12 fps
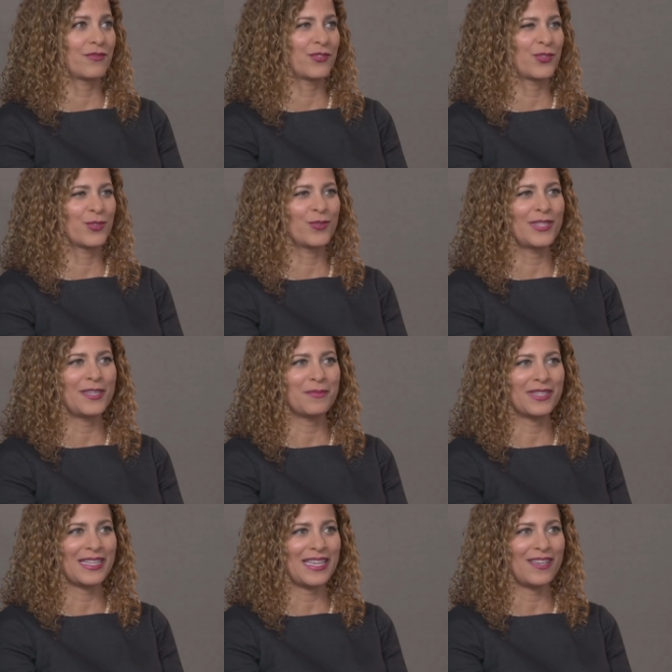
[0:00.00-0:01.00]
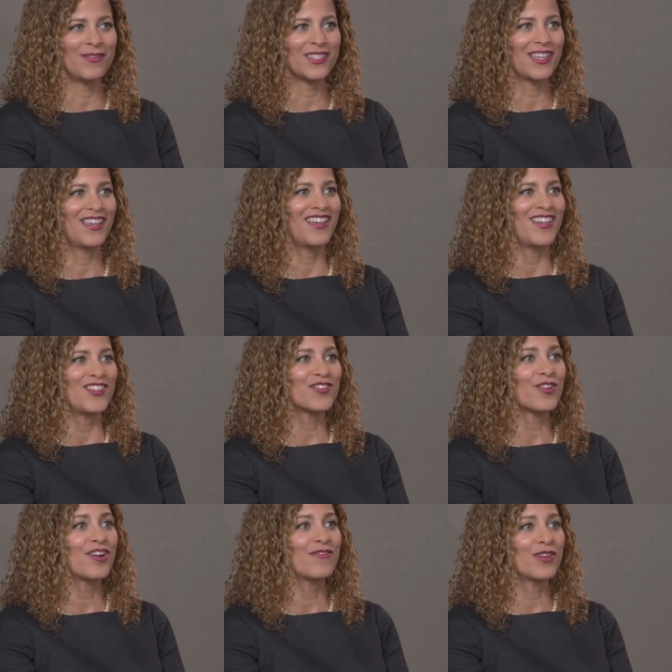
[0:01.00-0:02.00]
truly believed
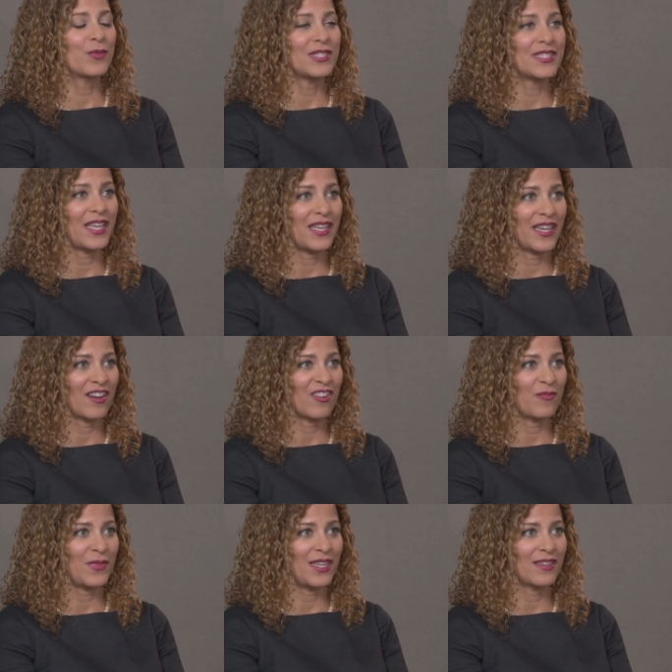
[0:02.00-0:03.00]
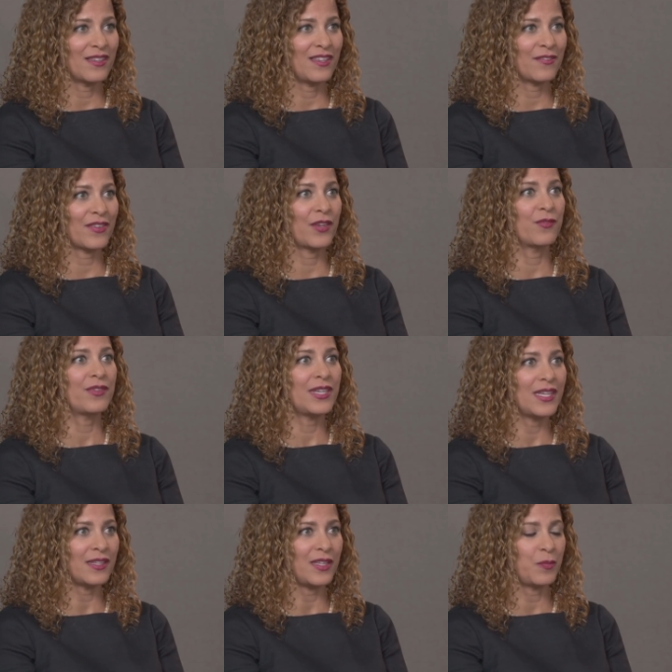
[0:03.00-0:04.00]
Jehovah would take care of me if I
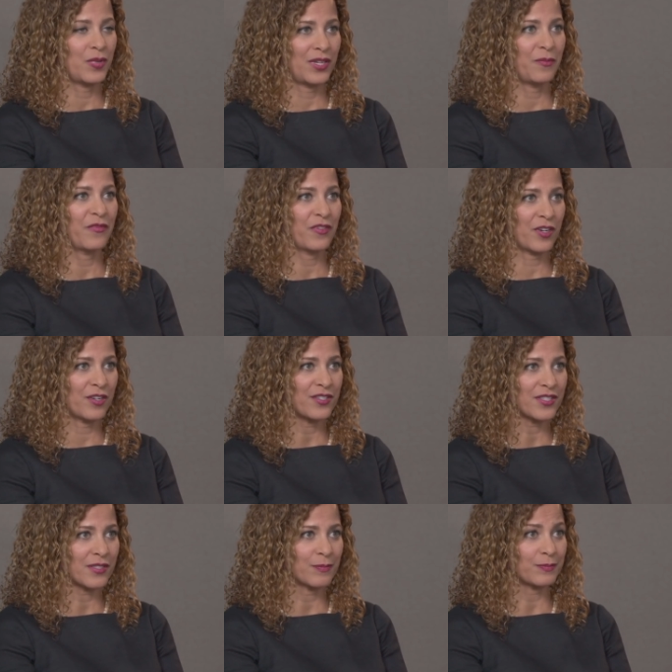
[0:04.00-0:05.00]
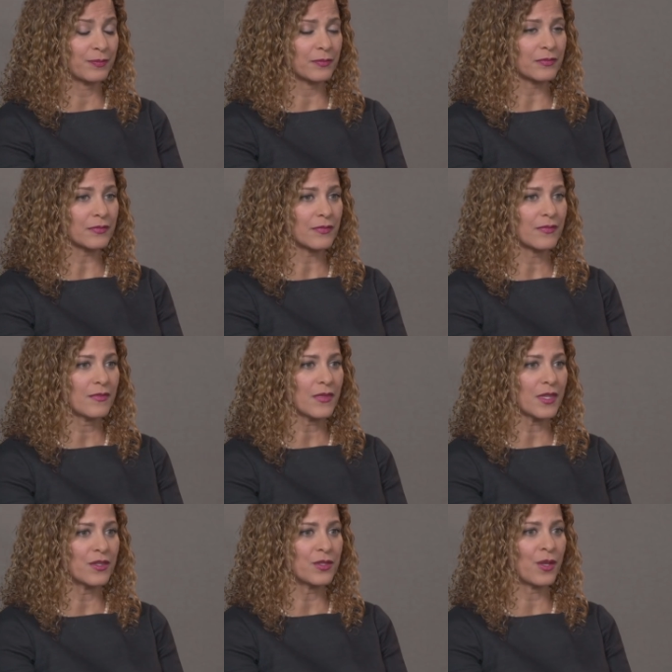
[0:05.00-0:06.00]
really put him first.
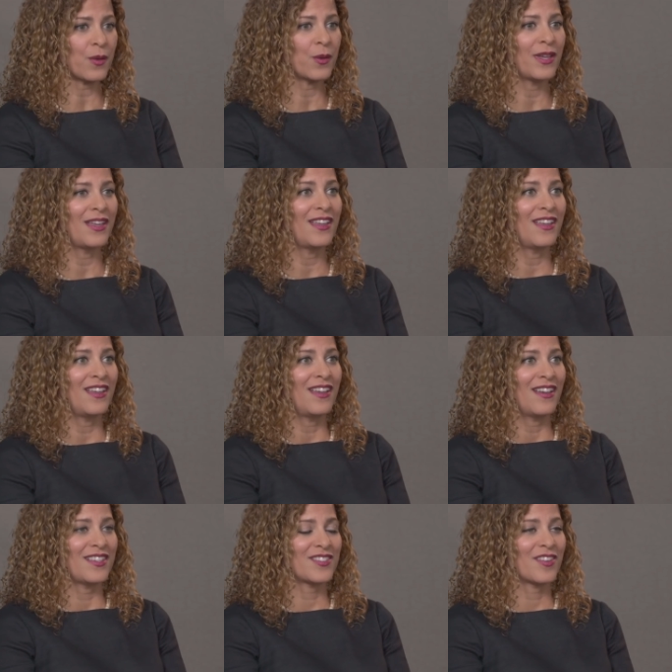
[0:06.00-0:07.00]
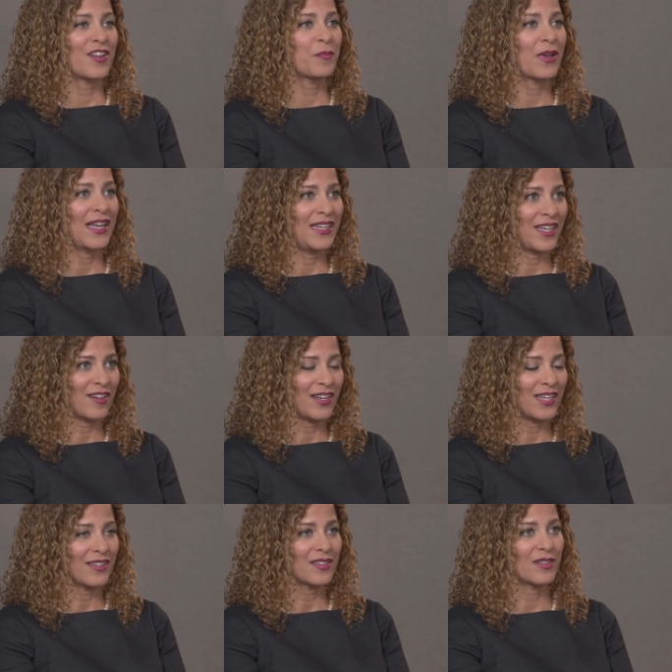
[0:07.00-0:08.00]
So I started
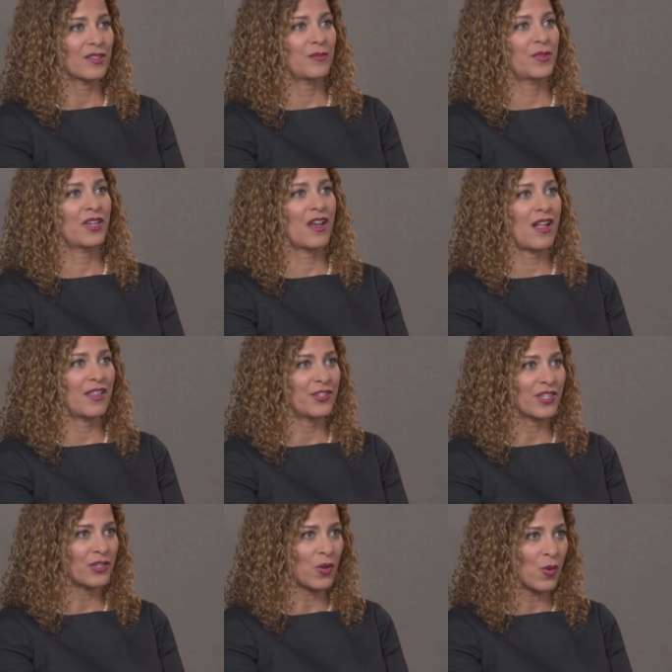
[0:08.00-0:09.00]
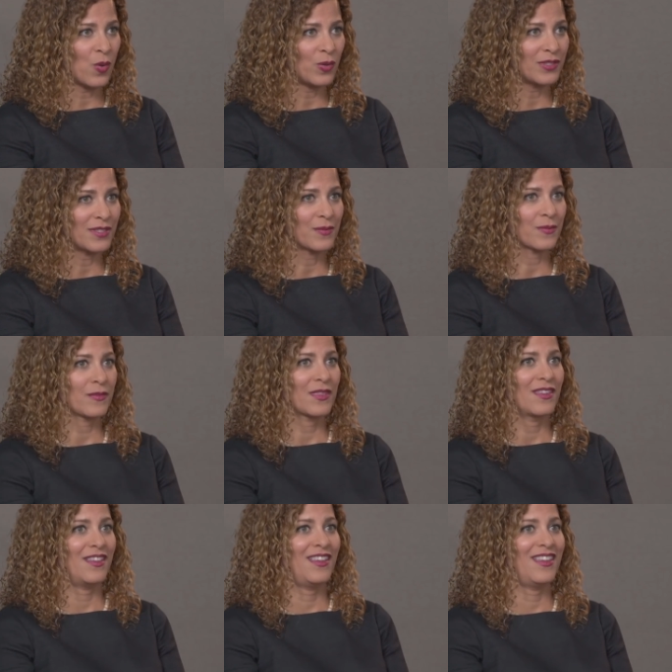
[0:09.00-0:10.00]
pioneering, put college on hold,
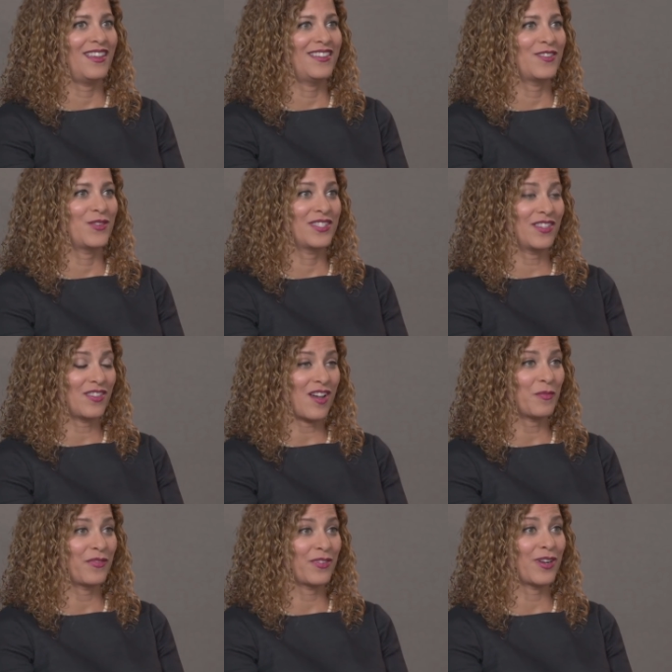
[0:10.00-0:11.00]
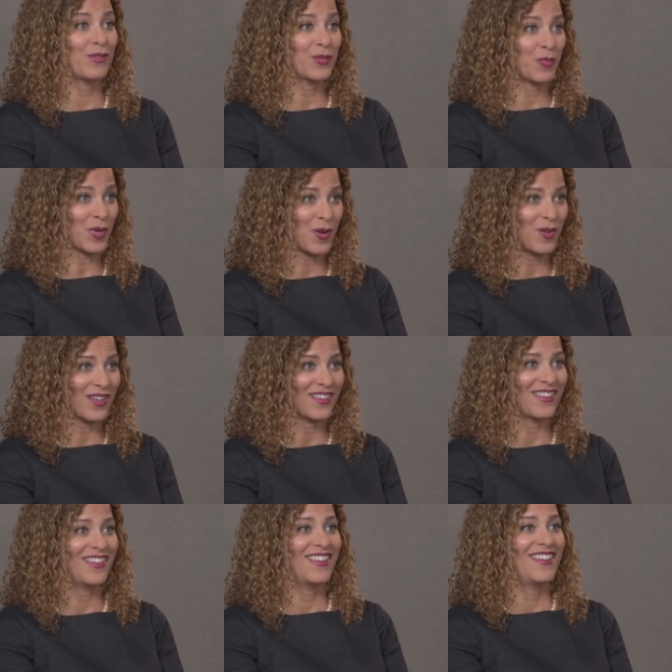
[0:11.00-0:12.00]
and it wasn't long before I was broke
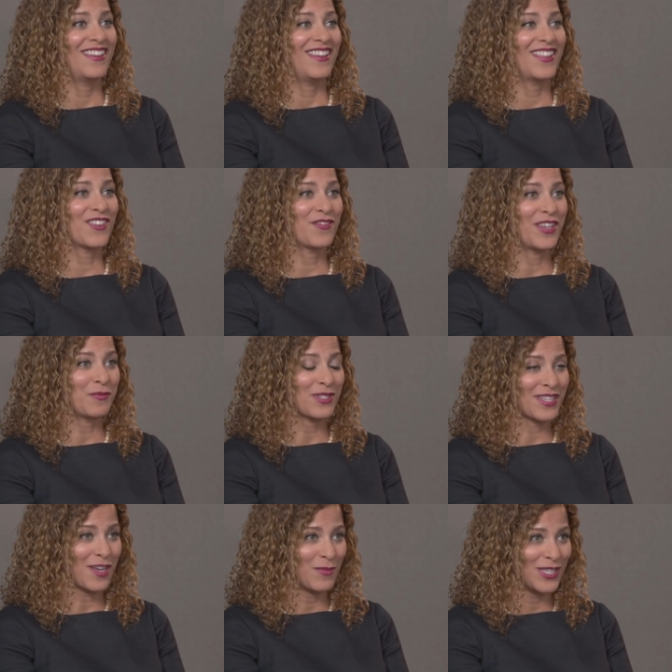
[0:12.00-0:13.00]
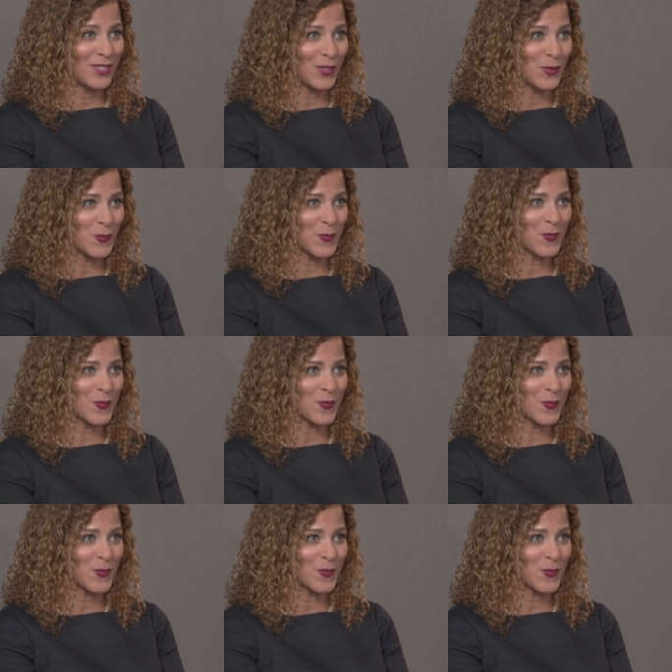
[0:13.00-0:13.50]
and the rent was coming due.